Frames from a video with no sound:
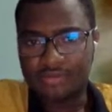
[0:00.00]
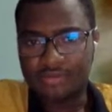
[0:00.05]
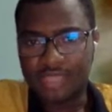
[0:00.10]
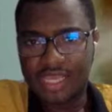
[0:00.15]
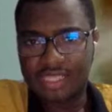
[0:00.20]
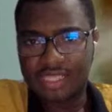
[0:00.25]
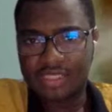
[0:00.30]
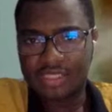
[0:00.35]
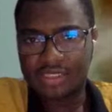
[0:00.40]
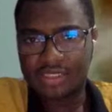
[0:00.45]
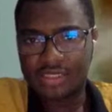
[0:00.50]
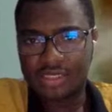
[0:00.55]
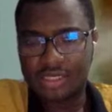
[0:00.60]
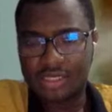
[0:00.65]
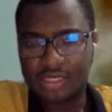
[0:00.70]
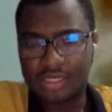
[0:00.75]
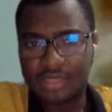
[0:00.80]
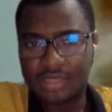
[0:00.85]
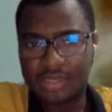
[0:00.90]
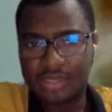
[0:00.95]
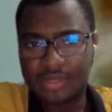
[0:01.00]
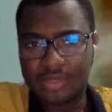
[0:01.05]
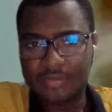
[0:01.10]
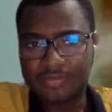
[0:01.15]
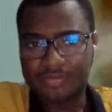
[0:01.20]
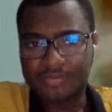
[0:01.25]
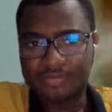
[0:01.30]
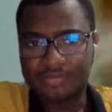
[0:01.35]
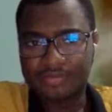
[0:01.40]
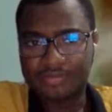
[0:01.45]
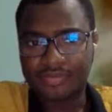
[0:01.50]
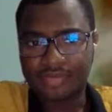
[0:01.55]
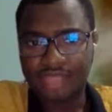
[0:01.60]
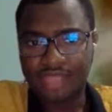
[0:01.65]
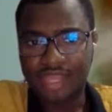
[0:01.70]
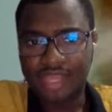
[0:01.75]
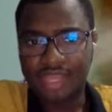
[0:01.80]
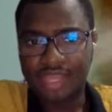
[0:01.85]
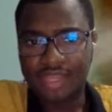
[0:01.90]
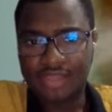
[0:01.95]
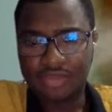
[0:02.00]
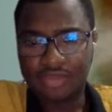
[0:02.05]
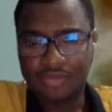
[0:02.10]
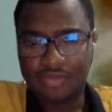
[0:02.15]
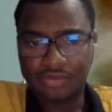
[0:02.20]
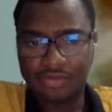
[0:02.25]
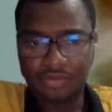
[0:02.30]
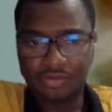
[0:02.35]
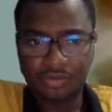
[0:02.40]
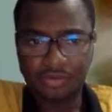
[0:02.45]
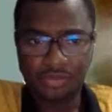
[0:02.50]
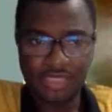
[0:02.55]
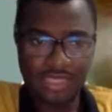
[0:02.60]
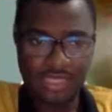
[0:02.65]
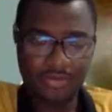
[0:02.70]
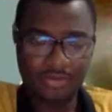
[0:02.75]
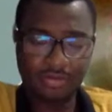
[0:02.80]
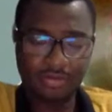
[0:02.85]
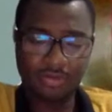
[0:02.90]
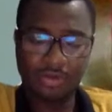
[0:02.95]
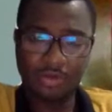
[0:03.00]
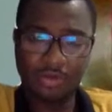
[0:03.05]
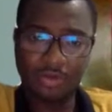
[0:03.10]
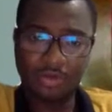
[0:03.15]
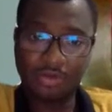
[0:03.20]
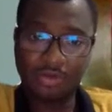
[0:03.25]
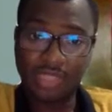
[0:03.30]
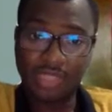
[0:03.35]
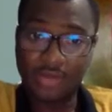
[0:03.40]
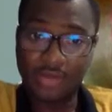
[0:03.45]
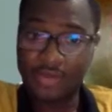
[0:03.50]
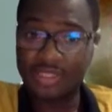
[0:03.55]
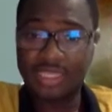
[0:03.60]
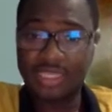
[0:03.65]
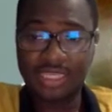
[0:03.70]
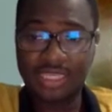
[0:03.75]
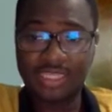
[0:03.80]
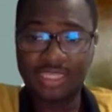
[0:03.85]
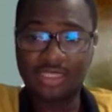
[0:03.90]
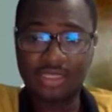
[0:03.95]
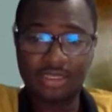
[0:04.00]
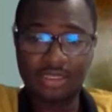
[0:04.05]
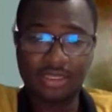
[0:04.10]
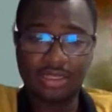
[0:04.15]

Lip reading: As you say, nowadays